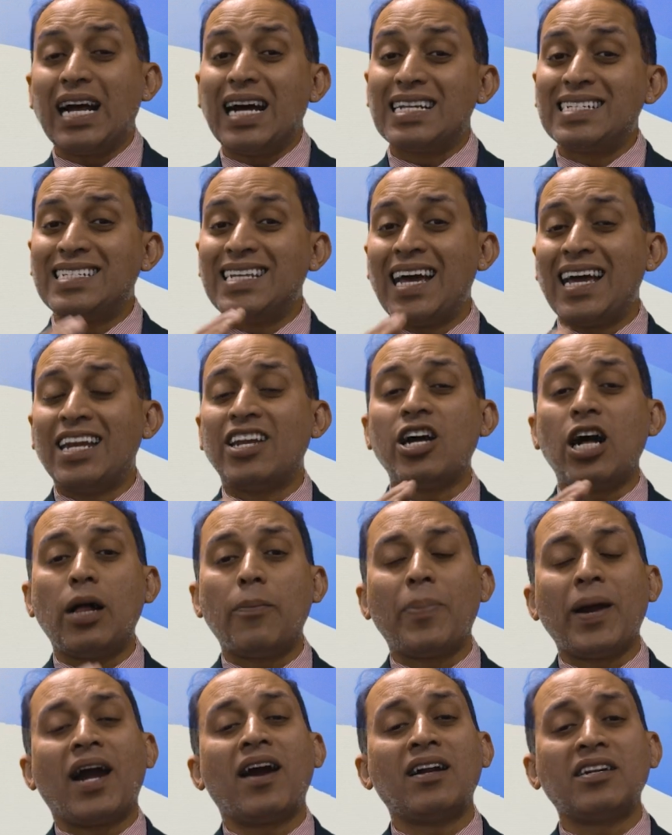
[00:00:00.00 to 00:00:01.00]
Attend all
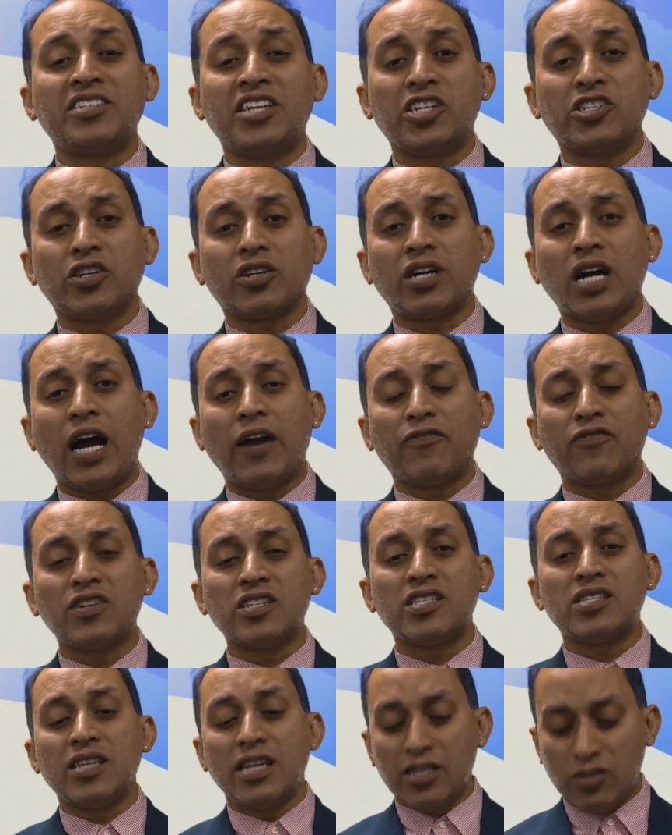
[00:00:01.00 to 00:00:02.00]
parent-teacher
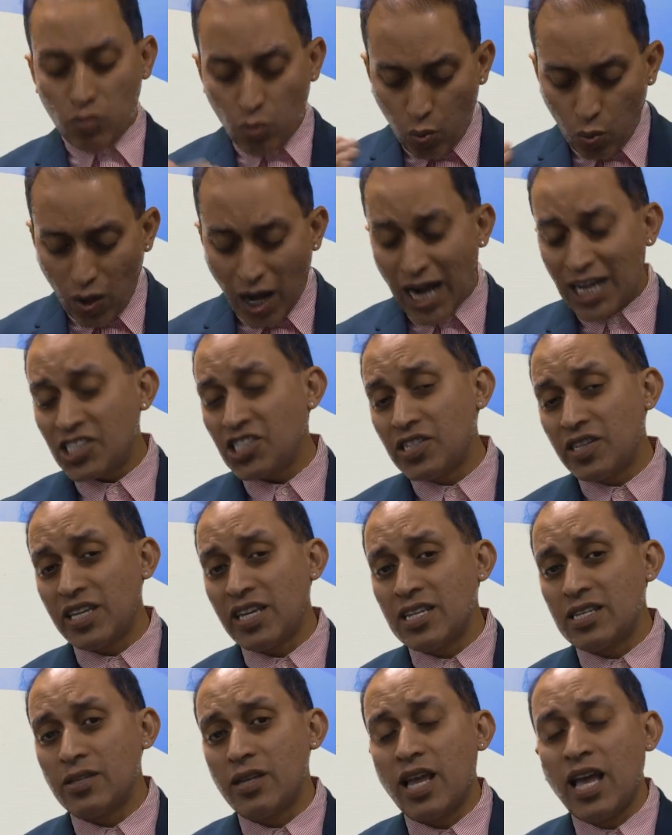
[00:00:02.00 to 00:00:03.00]
conferences. Watch
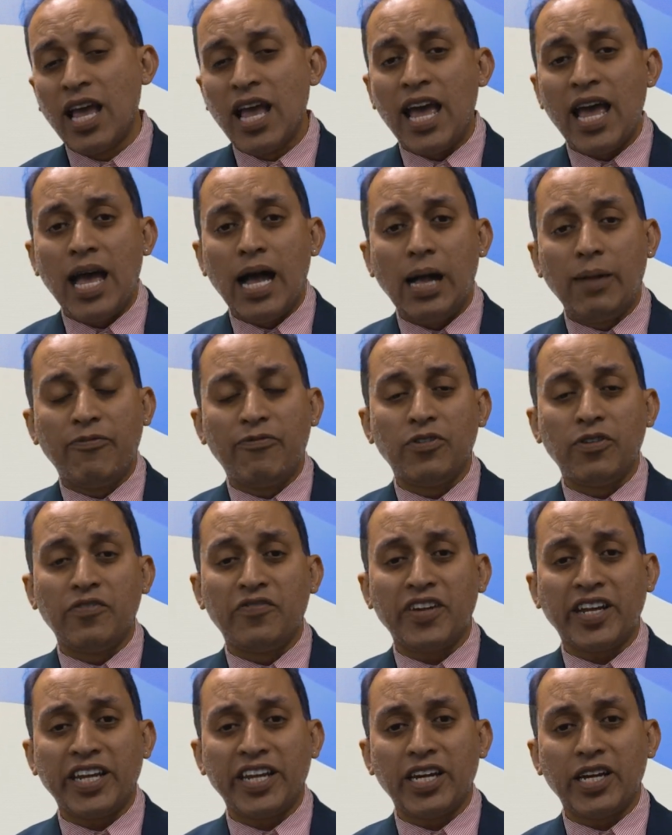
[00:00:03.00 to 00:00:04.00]
these helpful
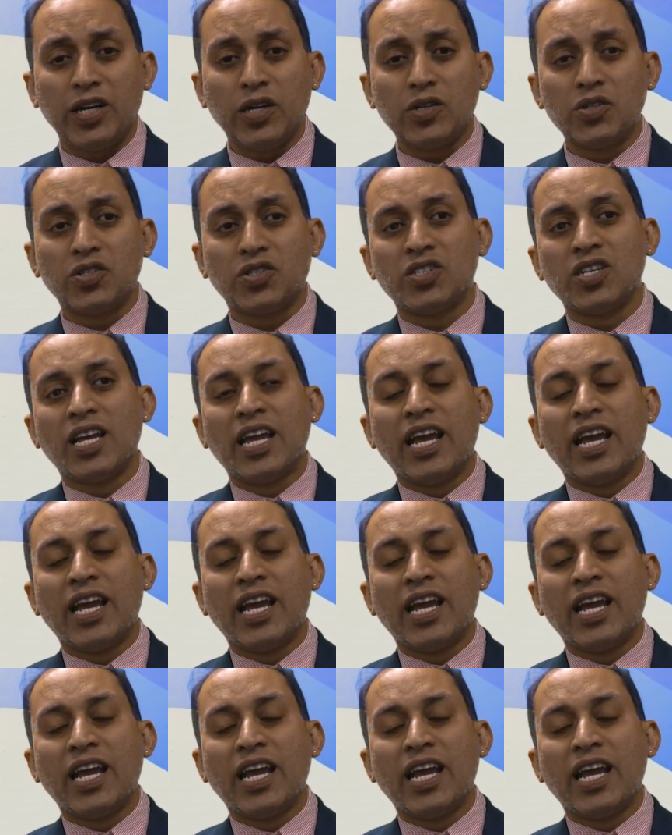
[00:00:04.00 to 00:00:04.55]
videos.